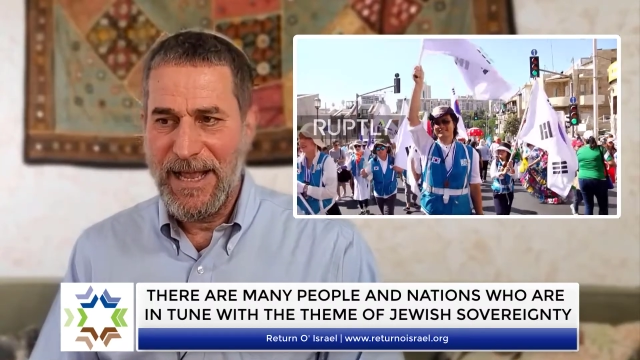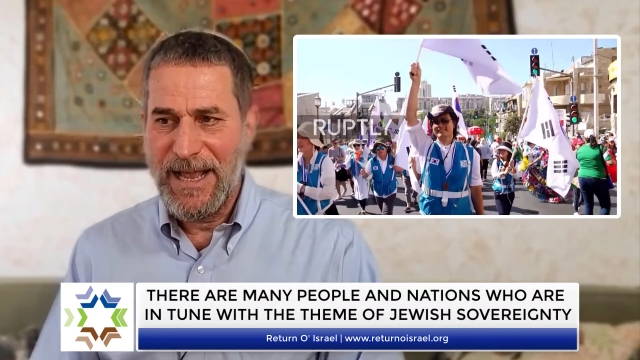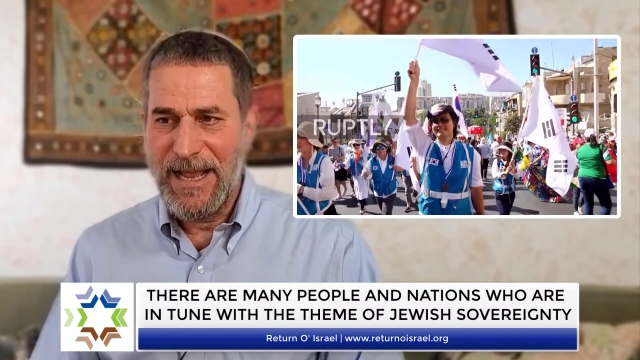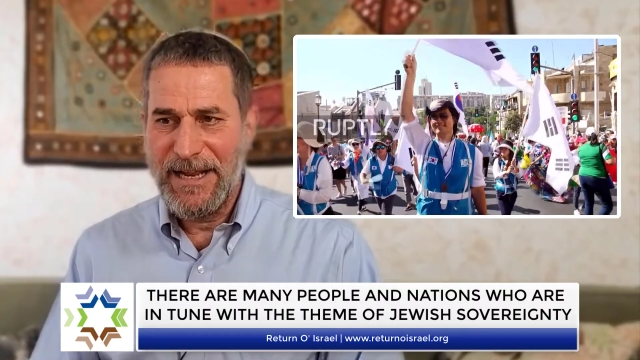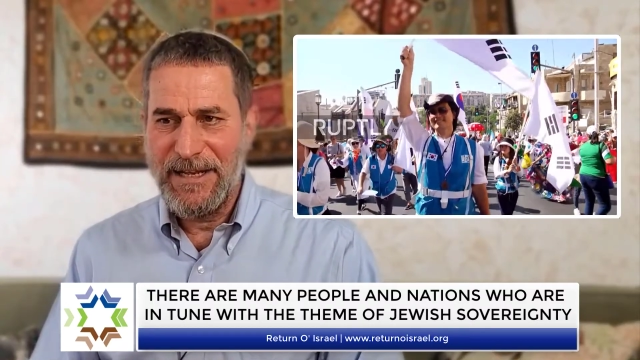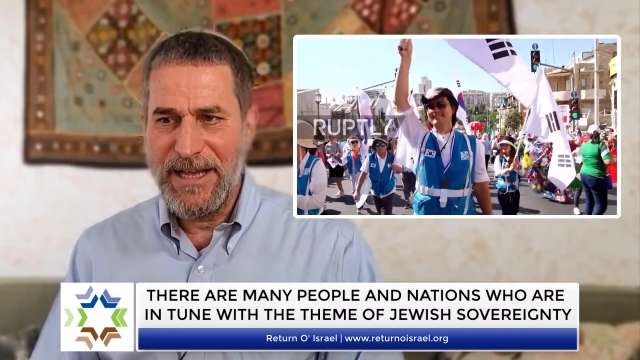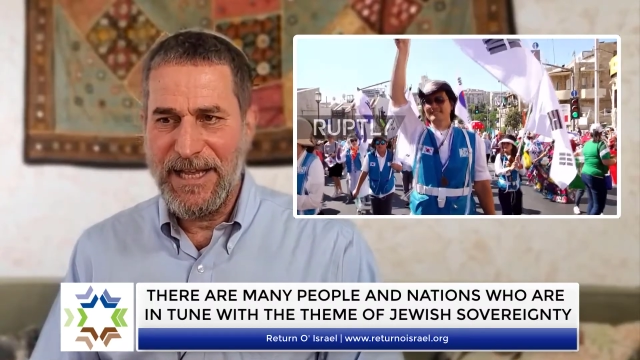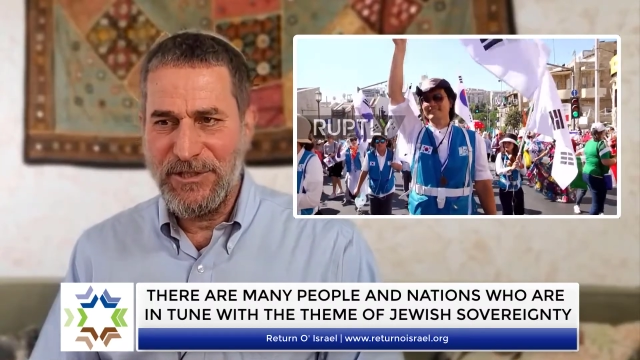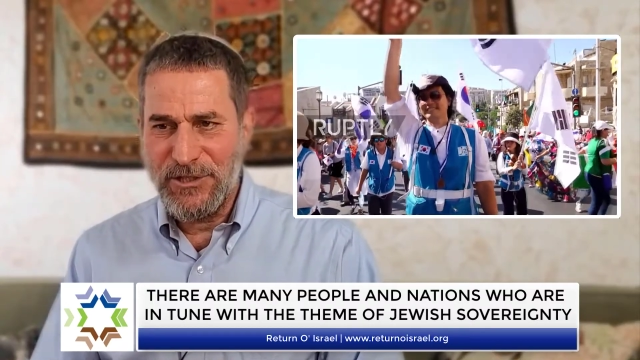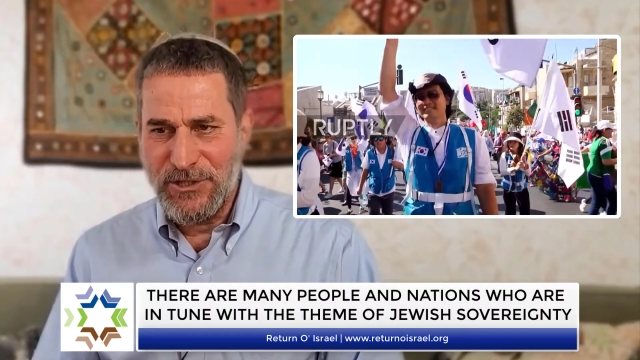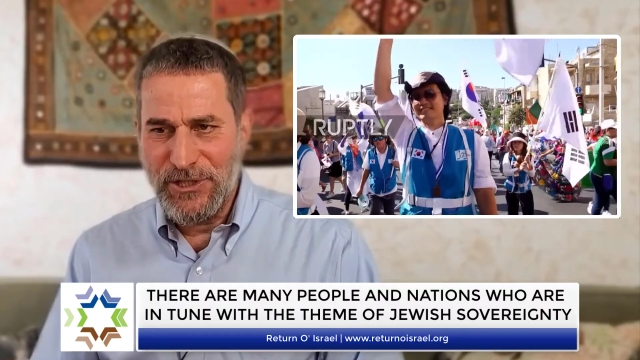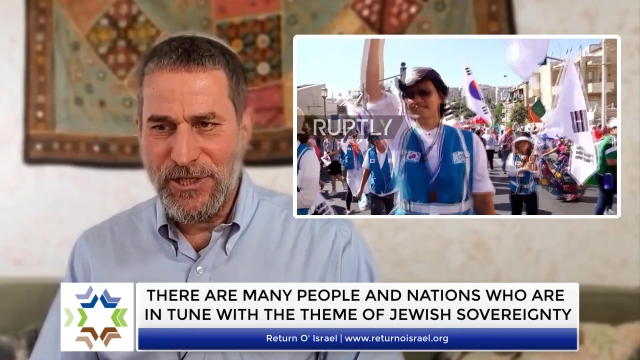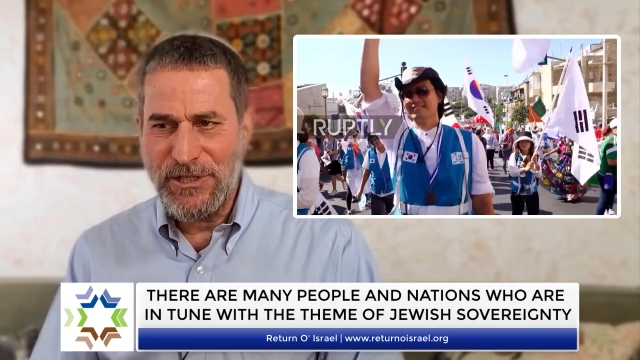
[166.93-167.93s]
And it's
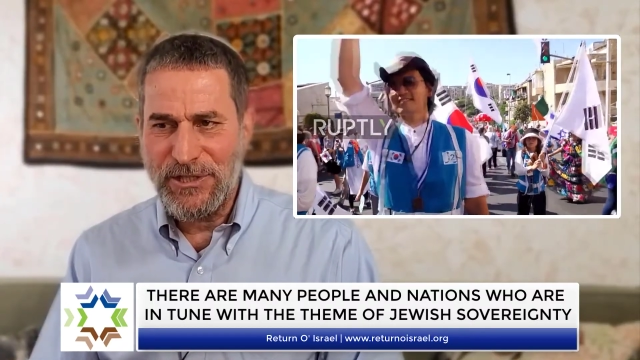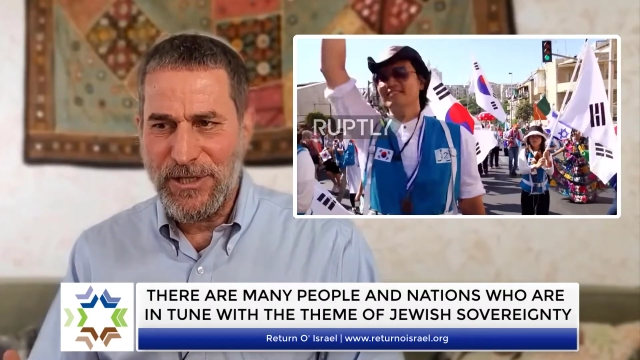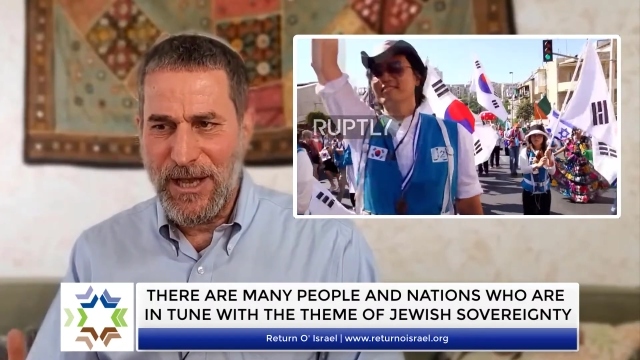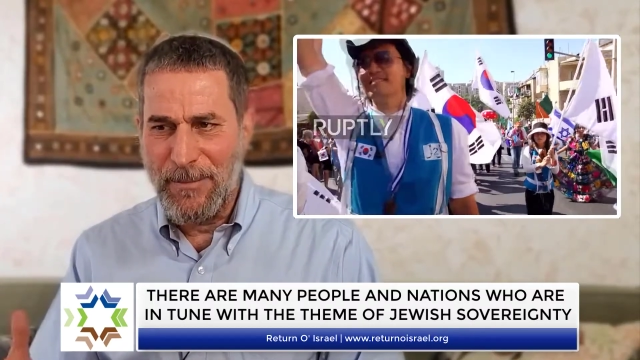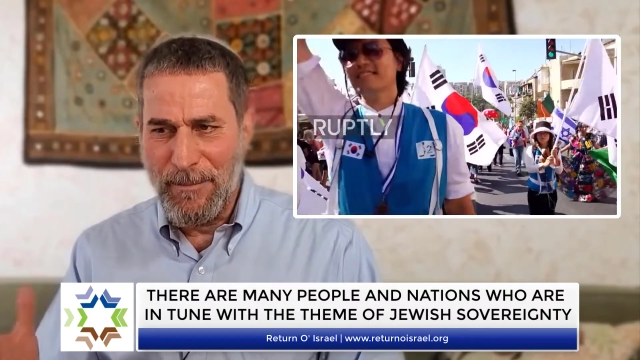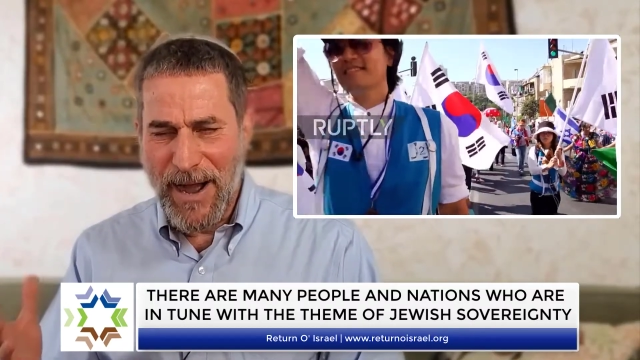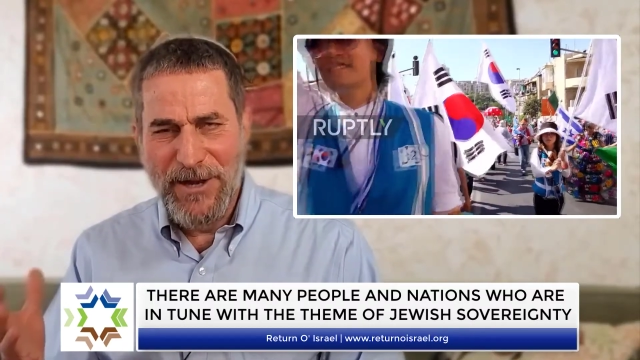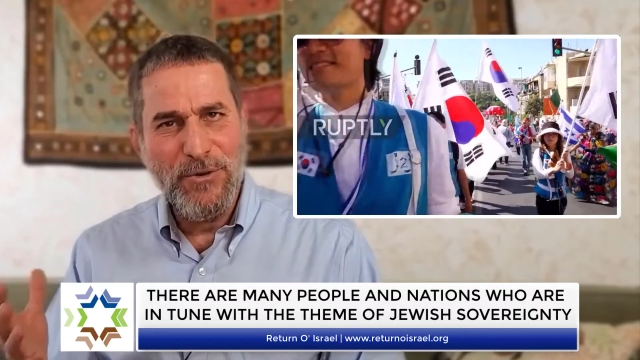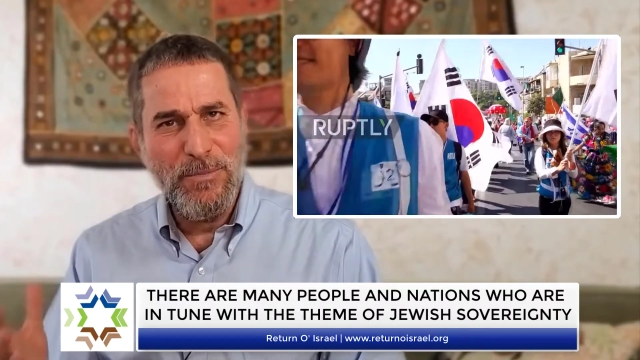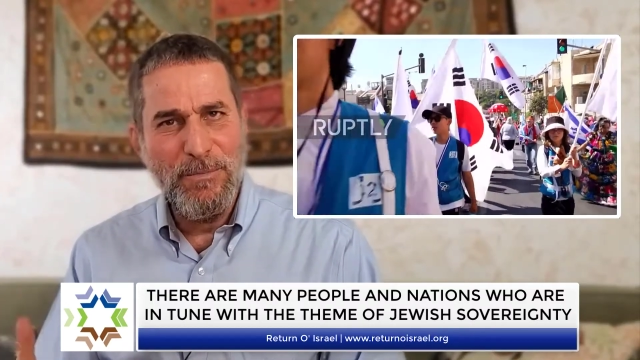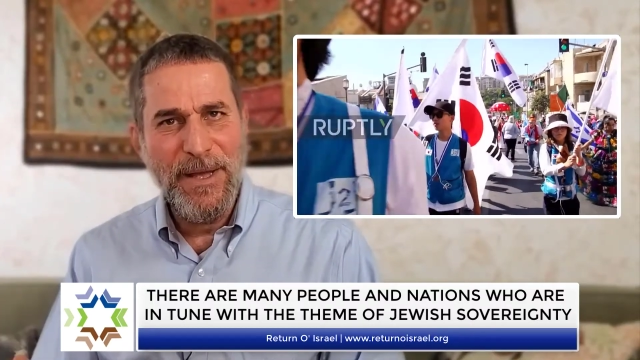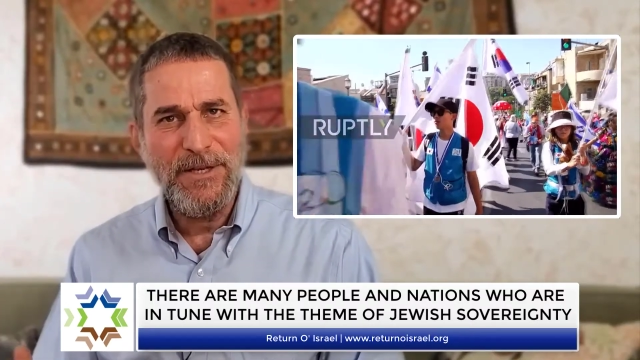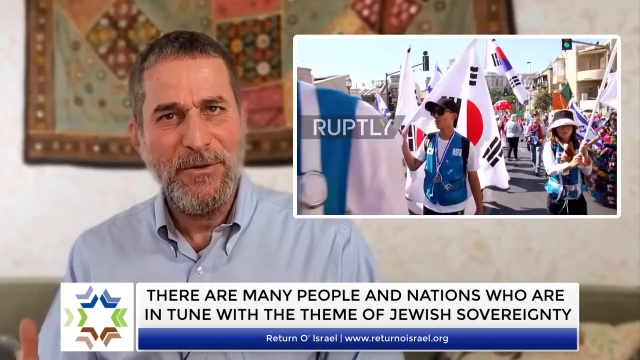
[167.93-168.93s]
just a
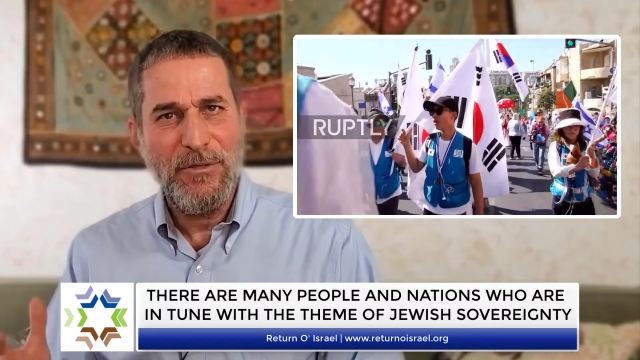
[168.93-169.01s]
monumental